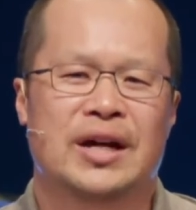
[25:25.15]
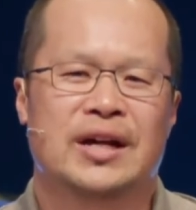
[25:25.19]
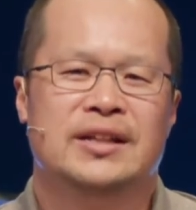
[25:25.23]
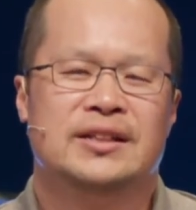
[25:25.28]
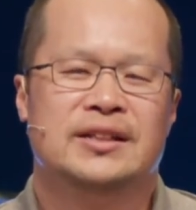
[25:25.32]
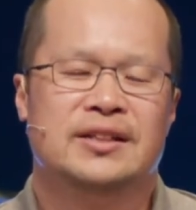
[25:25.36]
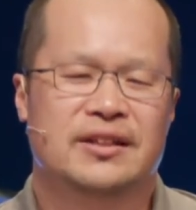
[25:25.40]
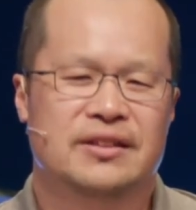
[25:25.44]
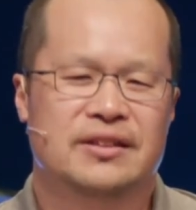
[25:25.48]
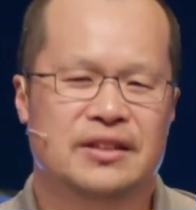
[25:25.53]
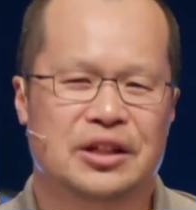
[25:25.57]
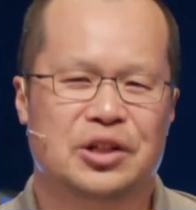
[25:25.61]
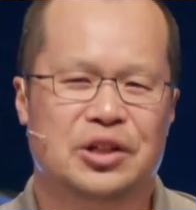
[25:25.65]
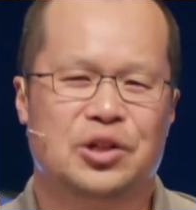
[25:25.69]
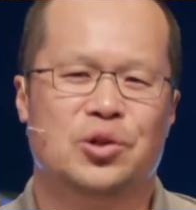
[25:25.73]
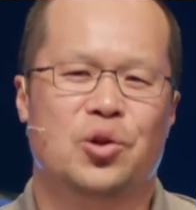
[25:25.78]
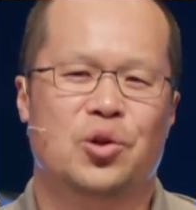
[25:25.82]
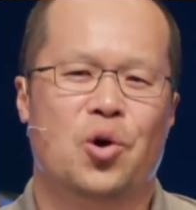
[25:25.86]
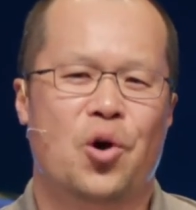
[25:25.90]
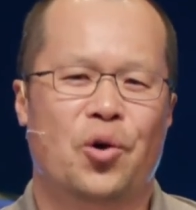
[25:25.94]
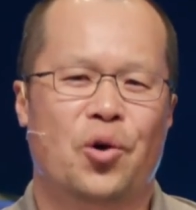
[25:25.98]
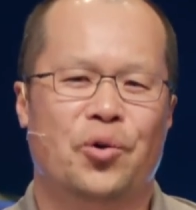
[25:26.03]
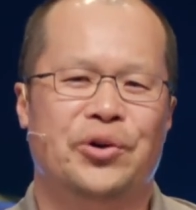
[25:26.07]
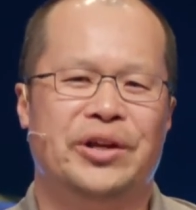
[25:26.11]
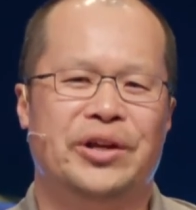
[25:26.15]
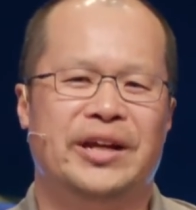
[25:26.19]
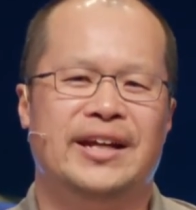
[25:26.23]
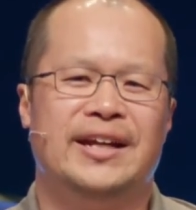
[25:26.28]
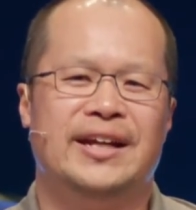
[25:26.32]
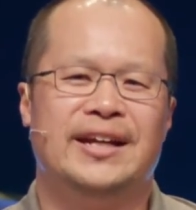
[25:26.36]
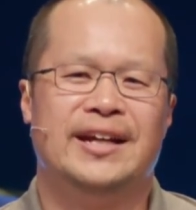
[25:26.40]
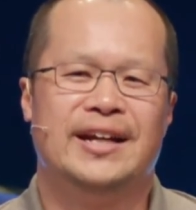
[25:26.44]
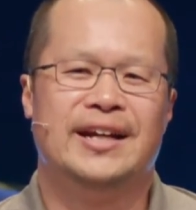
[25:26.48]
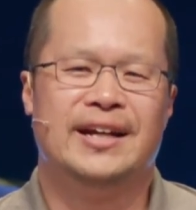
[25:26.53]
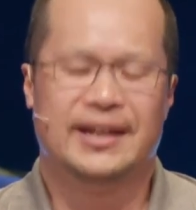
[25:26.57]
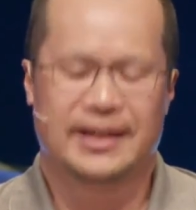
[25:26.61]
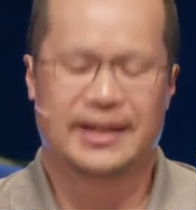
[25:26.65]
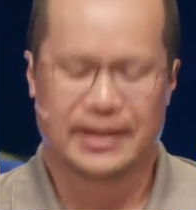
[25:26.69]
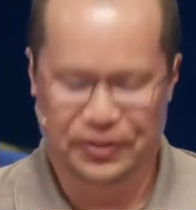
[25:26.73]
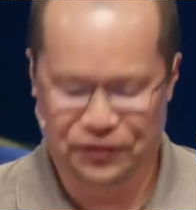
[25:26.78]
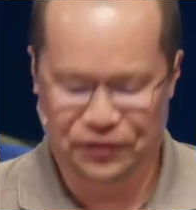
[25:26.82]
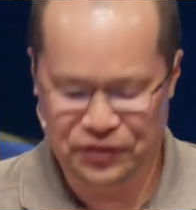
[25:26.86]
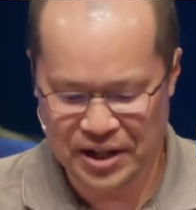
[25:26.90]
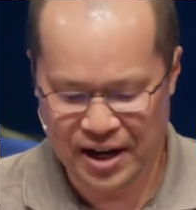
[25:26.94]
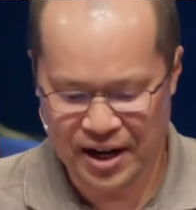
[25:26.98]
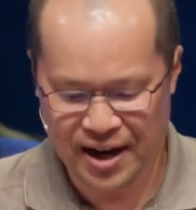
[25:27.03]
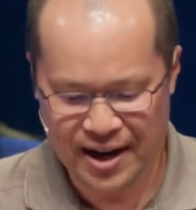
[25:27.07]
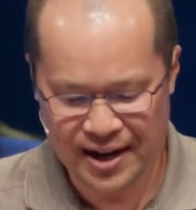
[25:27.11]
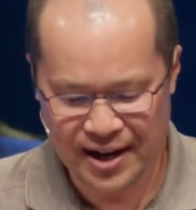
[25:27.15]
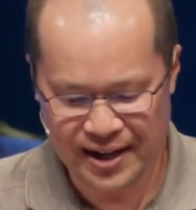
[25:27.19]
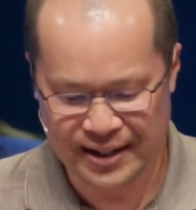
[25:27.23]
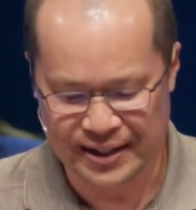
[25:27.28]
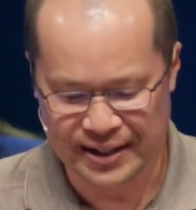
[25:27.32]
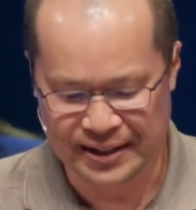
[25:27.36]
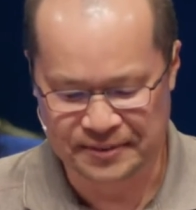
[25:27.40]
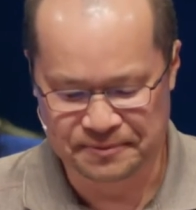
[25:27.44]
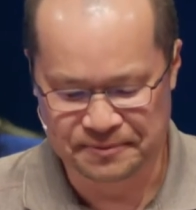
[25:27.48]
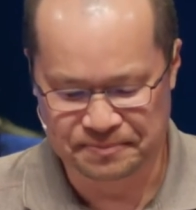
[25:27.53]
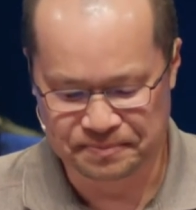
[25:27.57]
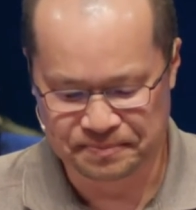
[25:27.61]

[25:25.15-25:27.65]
to the glory of God.